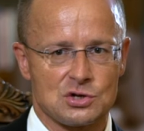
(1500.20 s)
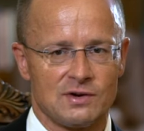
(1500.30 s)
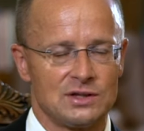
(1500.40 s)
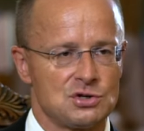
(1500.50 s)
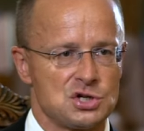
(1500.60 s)
of
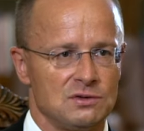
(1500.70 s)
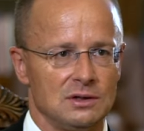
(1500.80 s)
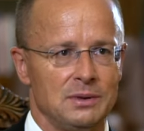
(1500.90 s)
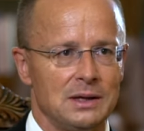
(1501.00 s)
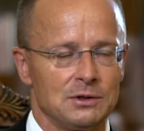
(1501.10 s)
energy will
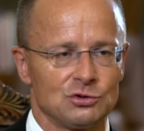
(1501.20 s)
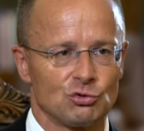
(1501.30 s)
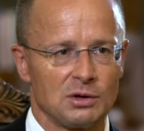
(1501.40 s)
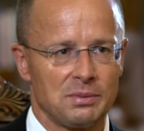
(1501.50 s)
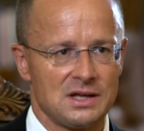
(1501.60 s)
be able to
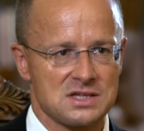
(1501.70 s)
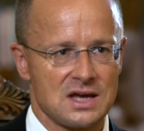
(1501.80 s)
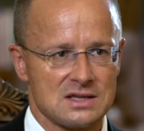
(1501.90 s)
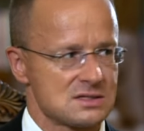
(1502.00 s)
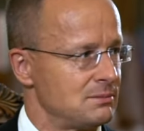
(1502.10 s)
replace
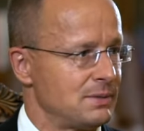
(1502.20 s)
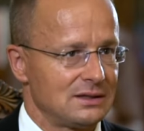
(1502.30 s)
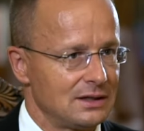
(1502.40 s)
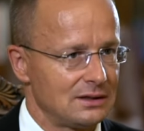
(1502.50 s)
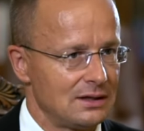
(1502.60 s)
gas, but
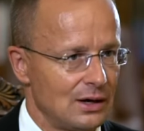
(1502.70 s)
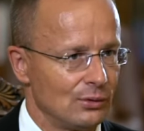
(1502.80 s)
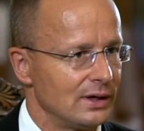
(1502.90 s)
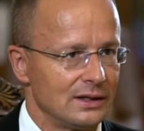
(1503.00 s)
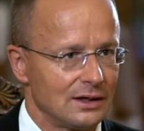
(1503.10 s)
not now
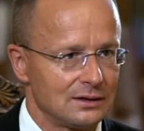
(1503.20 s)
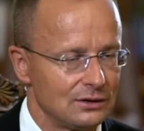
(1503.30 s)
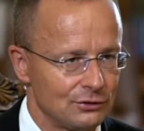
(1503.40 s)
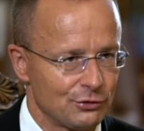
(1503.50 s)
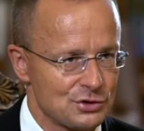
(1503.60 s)
and not in
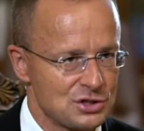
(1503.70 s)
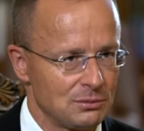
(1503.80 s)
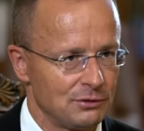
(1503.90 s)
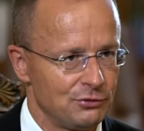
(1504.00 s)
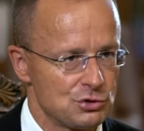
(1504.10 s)
the
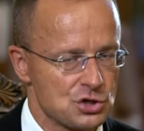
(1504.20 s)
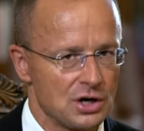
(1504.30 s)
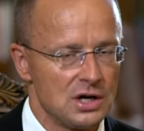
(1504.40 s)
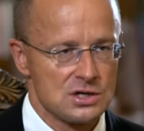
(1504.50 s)
foreseeable future.